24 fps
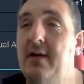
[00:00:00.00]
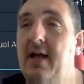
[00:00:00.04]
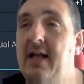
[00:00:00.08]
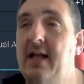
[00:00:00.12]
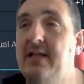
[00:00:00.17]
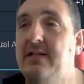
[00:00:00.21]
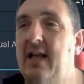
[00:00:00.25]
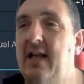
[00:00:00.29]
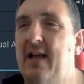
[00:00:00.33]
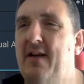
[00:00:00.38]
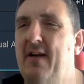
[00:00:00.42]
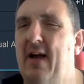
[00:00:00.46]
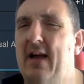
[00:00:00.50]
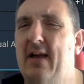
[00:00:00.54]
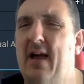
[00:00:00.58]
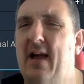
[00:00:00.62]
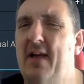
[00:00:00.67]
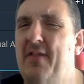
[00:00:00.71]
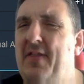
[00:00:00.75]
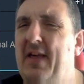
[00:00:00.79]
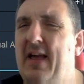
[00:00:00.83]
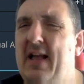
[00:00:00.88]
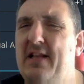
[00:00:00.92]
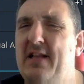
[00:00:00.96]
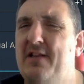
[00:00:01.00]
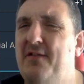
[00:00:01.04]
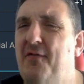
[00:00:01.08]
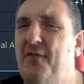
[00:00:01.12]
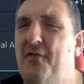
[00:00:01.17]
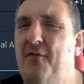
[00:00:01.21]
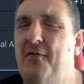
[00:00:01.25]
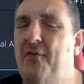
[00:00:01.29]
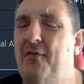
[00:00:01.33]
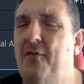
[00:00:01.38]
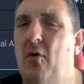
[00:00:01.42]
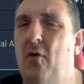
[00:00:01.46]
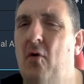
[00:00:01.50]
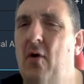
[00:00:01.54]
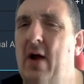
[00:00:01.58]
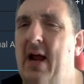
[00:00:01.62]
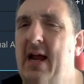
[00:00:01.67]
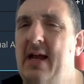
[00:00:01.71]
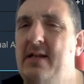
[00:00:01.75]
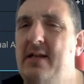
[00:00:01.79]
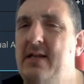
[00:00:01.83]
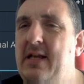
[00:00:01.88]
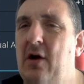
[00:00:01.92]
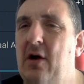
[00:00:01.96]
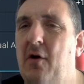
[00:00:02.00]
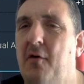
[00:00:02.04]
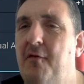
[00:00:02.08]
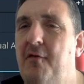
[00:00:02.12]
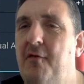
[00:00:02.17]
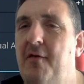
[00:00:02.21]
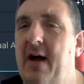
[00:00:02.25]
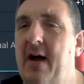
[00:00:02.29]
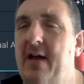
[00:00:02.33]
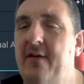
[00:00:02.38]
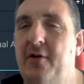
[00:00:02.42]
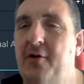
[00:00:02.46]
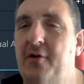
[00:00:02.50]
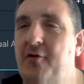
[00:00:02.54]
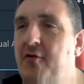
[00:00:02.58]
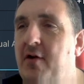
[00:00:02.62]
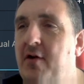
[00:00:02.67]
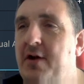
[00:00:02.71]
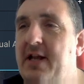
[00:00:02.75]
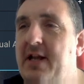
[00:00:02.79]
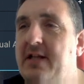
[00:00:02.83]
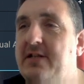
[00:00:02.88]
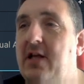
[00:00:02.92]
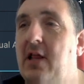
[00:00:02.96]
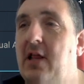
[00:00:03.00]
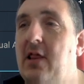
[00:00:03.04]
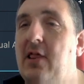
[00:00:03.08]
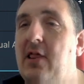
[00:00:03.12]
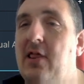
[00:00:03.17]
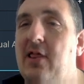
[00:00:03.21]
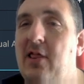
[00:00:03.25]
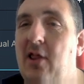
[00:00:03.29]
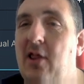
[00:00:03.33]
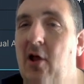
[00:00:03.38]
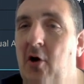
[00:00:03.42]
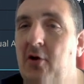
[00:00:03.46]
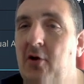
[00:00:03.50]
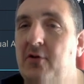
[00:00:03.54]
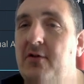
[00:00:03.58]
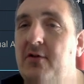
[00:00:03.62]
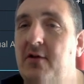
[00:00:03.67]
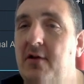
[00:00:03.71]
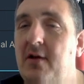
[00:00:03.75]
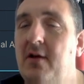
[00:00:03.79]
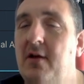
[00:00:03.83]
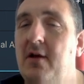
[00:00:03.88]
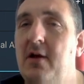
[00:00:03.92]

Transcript: It's like, I think it's 480 or 500, it's a lot.